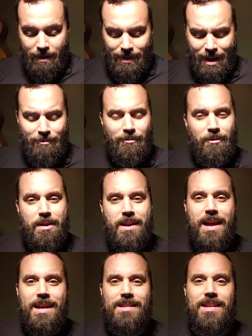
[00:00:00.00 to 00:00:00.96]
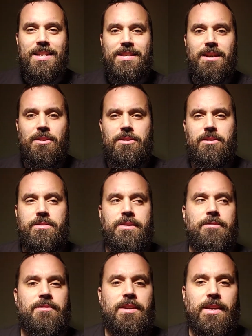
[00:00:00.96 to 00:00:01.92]
that free SSL
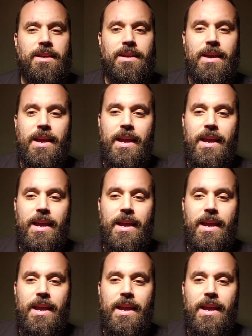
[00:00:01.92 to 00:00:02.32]
certificate.